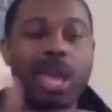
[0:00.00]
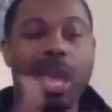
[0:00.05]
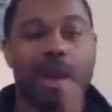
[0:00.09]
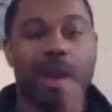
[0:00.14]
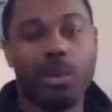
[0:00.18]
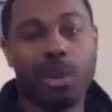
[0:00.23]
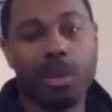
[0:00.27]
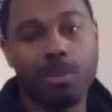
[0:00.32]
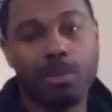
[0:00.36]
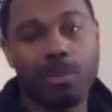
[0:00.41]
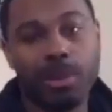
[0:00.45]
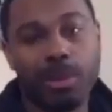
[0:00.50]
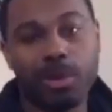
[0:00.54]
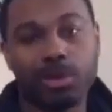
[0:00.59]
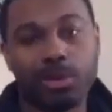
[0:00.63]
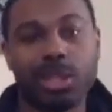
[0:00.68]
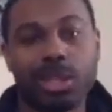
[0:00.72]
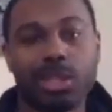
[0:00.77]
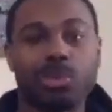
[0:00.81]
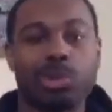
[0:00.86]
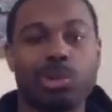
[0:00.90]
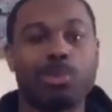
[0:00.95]
We and we
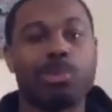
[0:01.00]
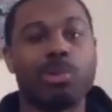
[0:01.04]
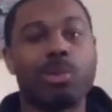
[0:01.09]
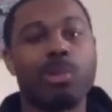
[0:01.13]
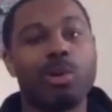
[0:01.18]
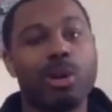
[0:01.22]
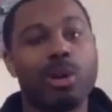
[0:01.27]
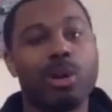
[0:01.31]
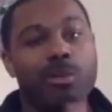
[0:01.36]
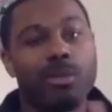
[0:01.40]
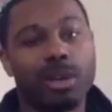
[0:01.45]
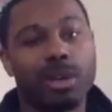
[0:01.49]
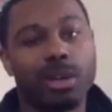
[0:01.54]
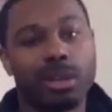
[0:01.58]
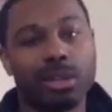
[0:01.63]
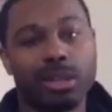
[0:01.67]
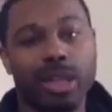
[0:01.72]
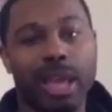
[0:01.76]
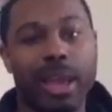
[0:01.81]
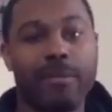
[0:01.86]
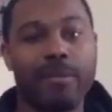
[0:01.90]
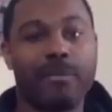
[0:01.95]
built this rapport over
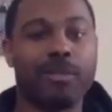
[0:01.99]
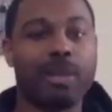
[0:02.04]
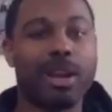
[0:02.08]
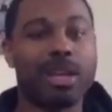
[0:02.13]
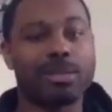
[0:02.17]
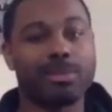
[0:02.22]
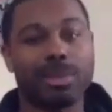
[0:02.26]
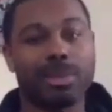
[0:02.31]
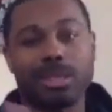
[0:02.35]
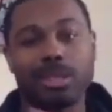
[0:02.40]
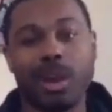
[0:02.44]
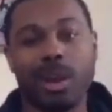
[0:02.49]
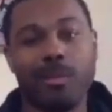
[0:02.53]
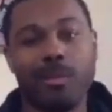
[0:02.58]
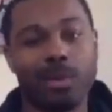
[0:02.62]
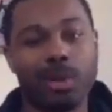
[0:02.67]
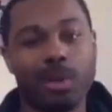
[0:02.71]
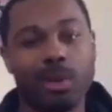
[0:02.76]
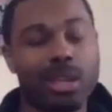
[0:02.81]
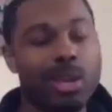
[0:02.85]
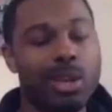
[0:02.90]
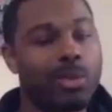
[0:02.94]
the they freshman and
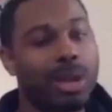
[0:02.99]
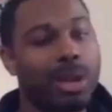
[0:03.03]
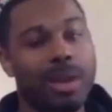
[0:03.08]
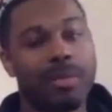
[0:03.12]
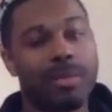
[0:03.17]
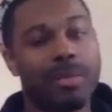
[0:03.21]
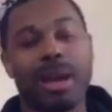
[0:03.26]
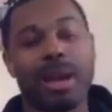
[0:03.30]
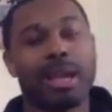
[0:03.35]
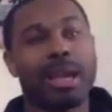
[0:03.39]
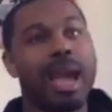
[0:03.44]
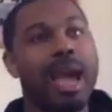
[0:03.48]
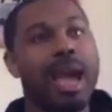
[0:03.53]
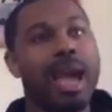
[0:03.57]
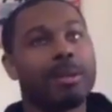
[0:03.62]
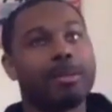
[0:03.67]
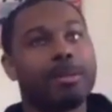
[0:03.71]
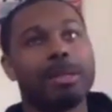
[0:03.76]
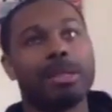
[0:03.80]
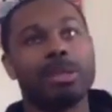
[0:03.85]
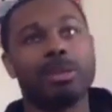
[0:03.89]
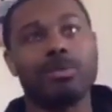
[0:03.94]
sophomore year. Whenever I
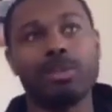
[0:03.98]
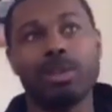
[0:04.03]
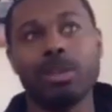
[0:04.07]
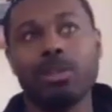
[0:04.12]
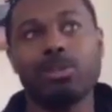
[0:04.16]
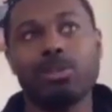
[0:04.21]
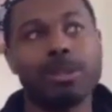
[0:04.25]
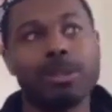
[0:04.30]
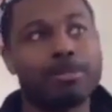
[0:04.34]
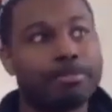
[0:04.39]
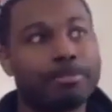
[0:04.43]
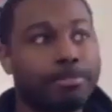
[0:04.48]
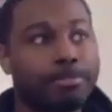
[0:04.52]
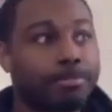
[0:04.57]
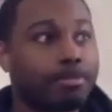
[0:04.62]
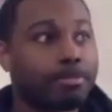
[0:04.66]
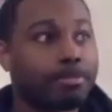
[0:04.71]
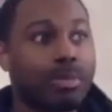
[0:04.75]
got them individually,